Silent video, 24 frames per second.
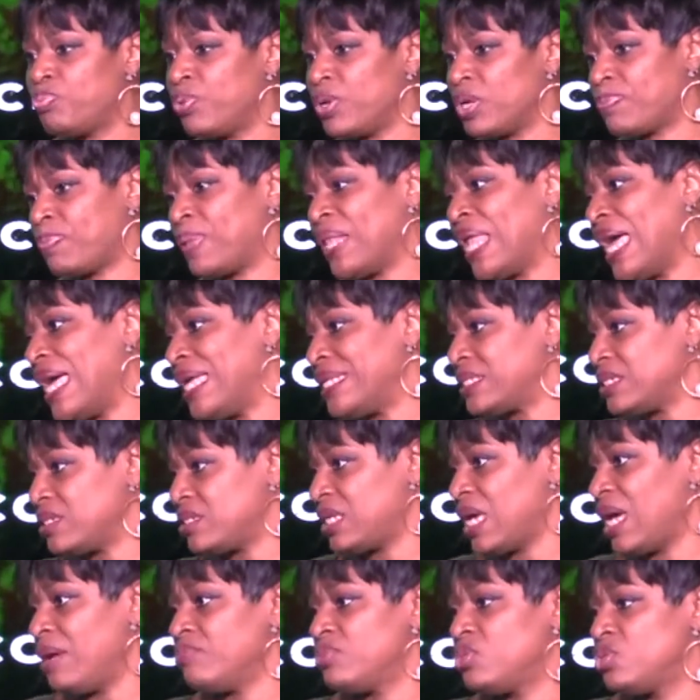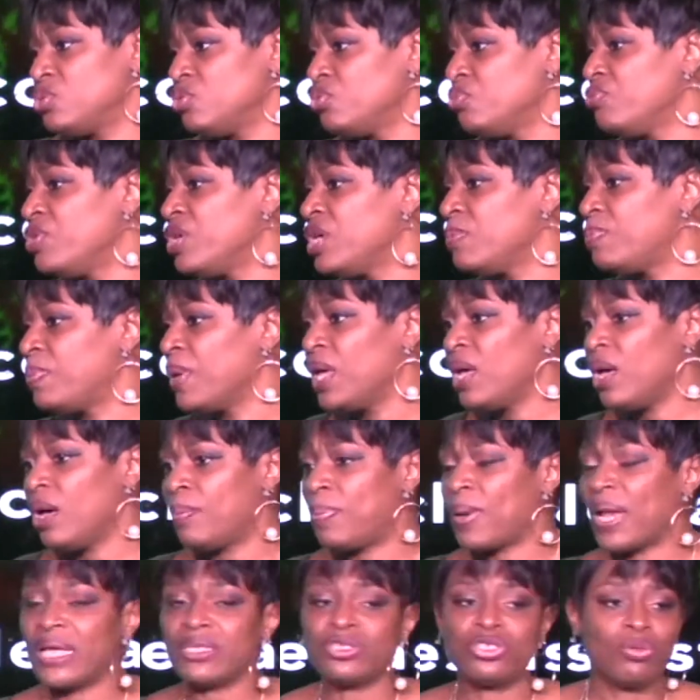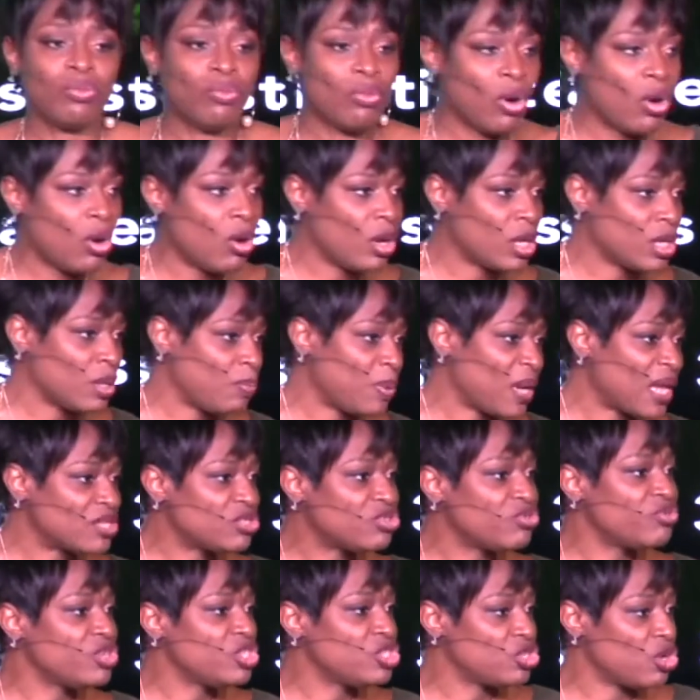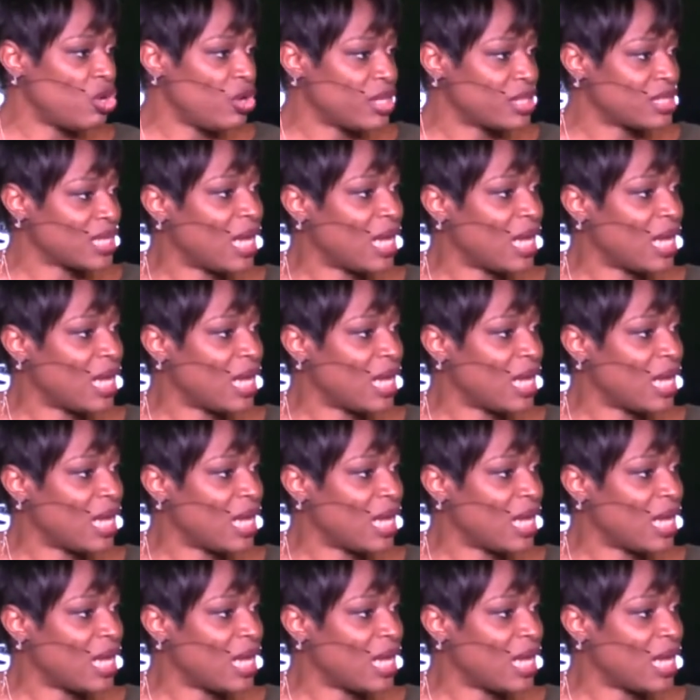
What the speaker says: plant, a time to reap, a plan to mourn, a plan to rejoice,